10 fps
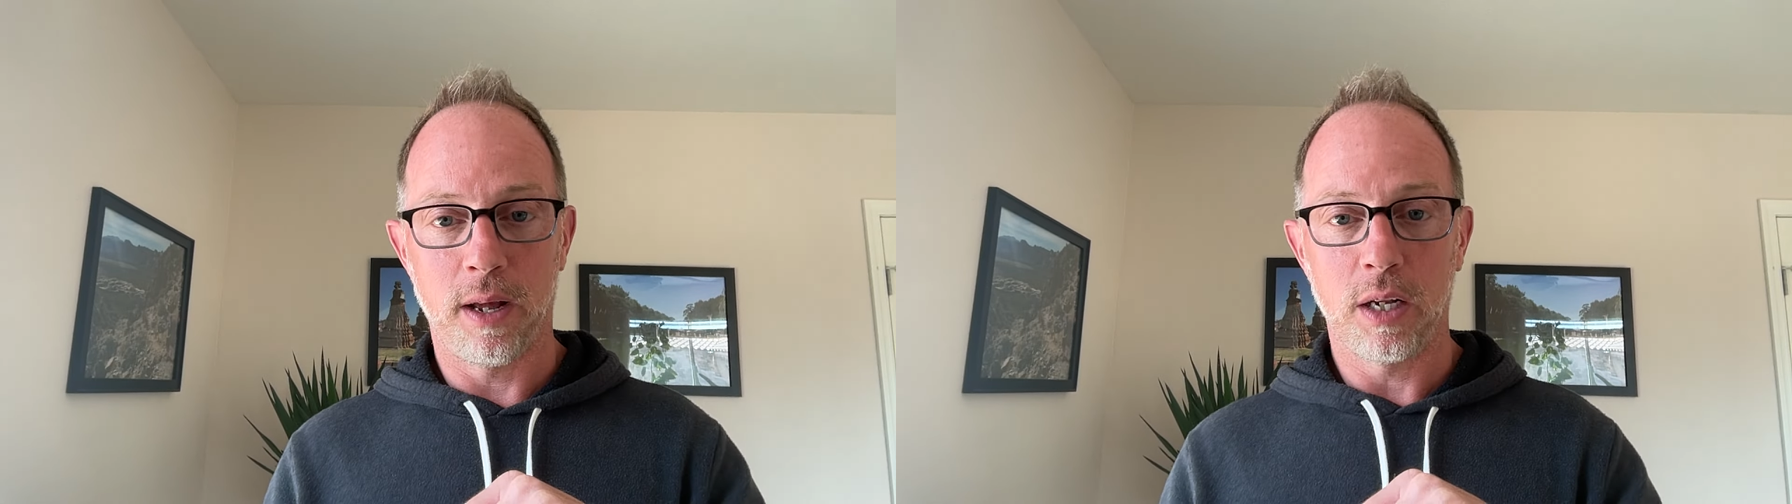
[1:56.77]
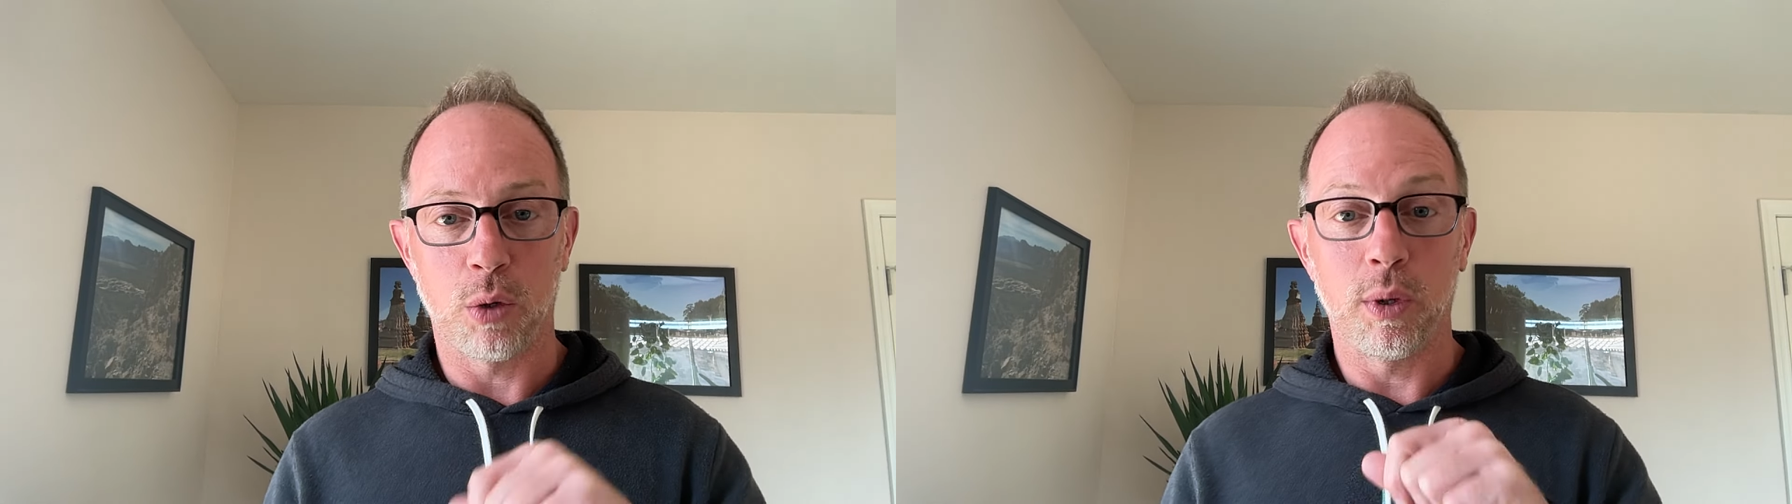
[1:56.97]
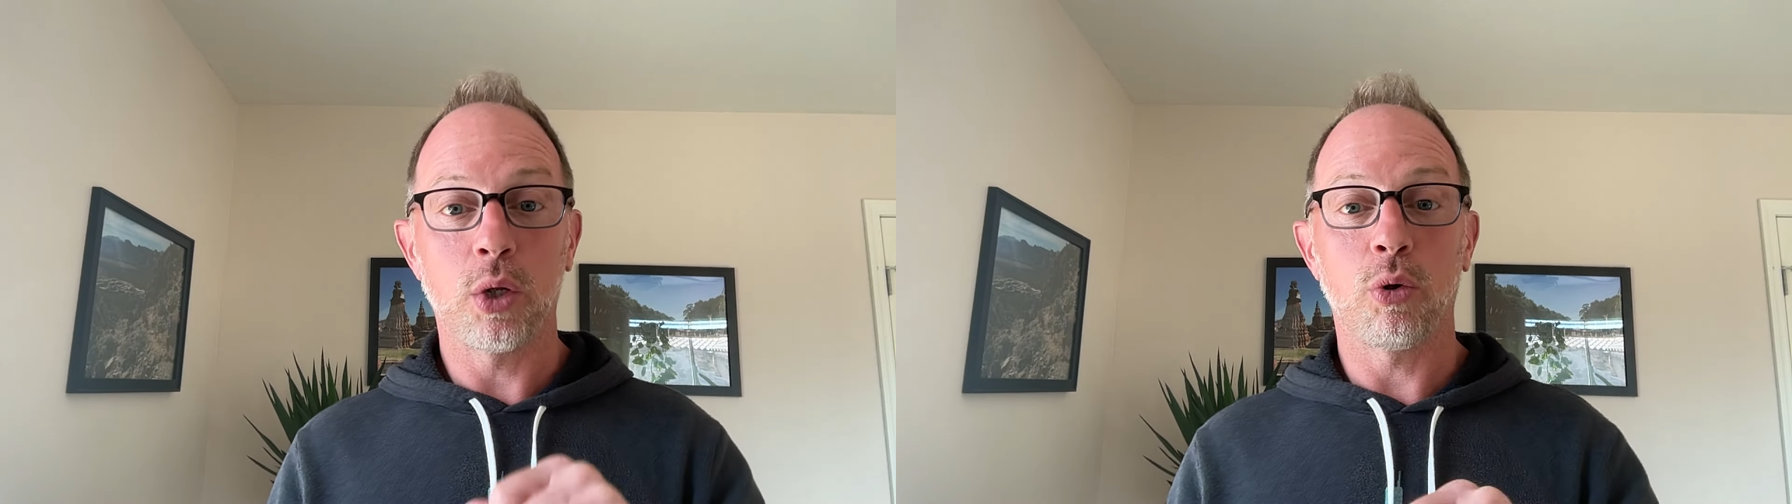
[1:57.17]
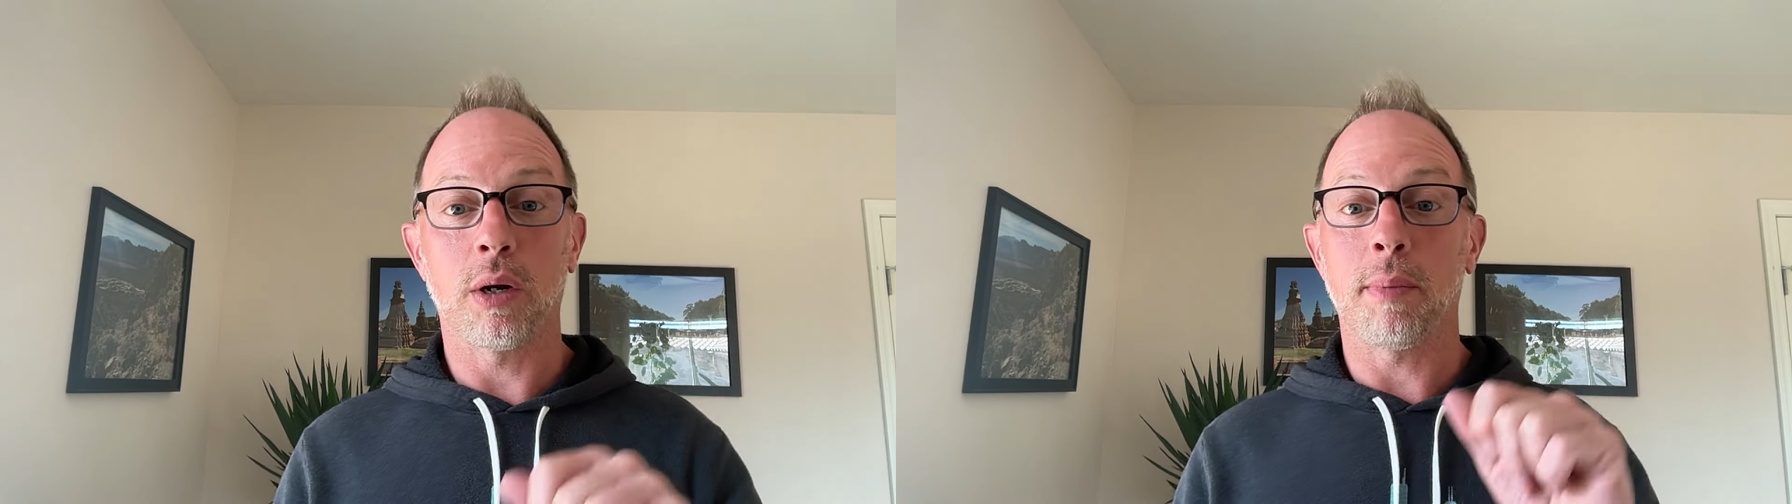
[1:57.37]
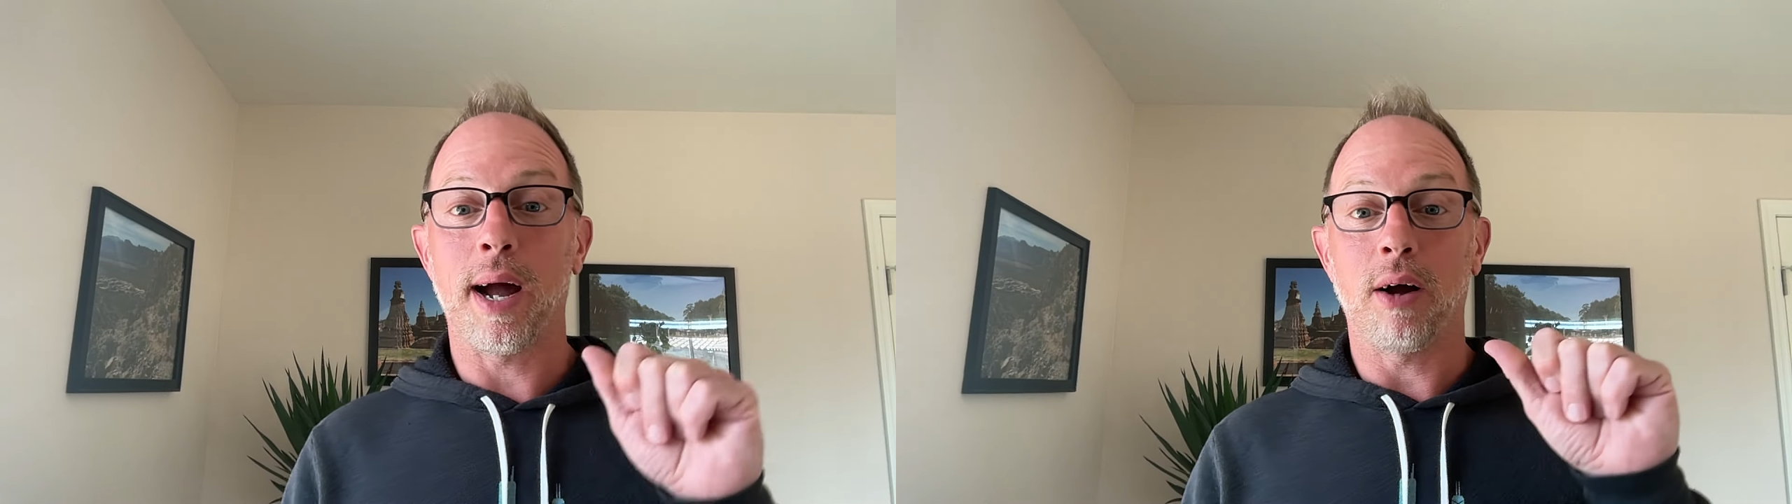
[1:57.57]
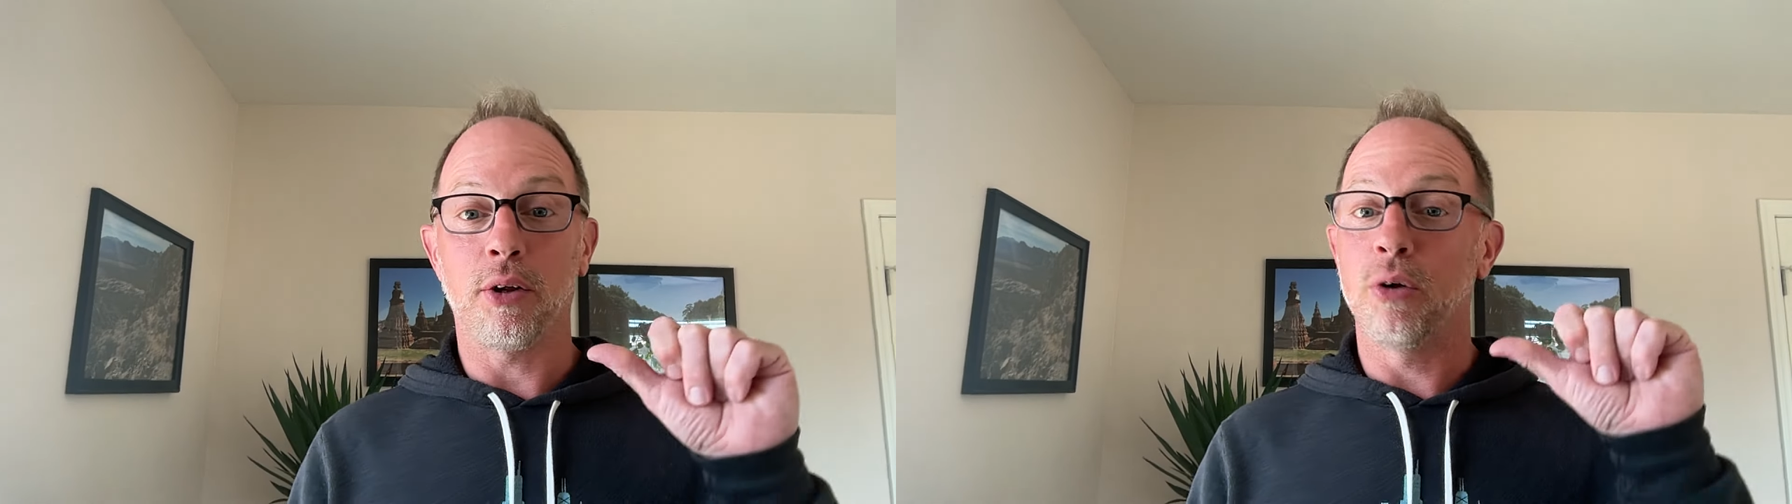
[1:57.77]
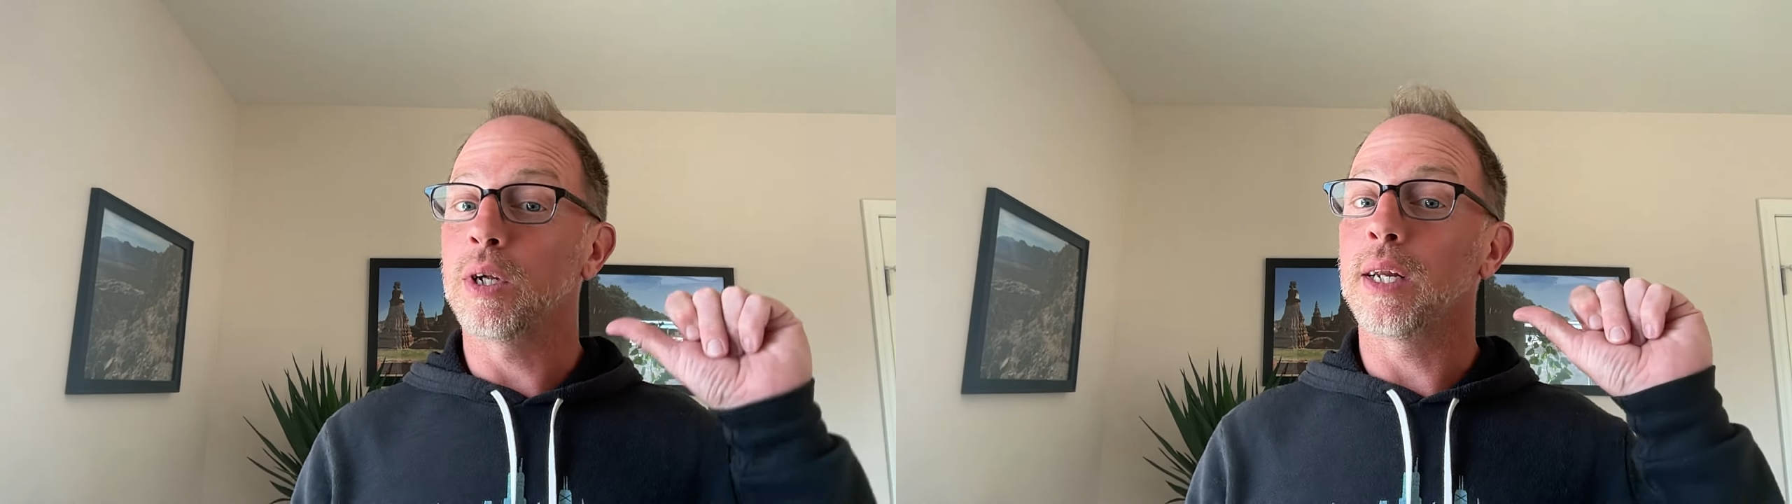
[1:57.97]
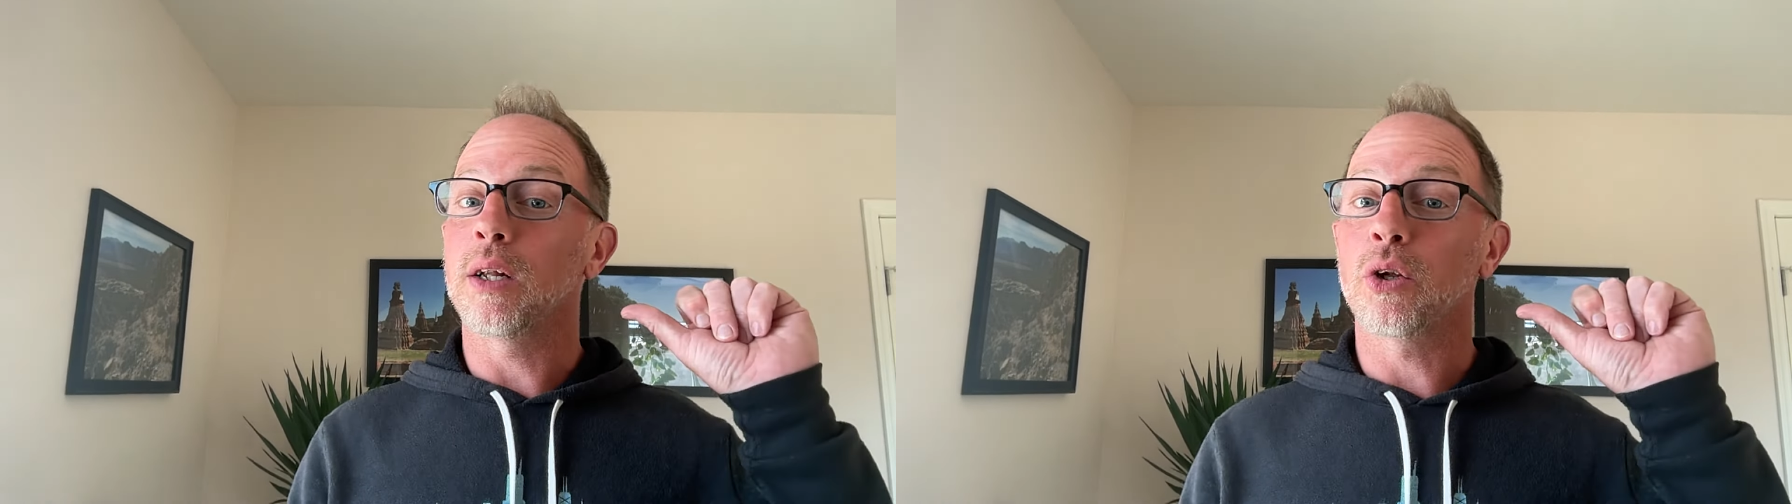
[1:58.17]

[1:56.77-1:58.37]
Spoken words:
So we're talking about using it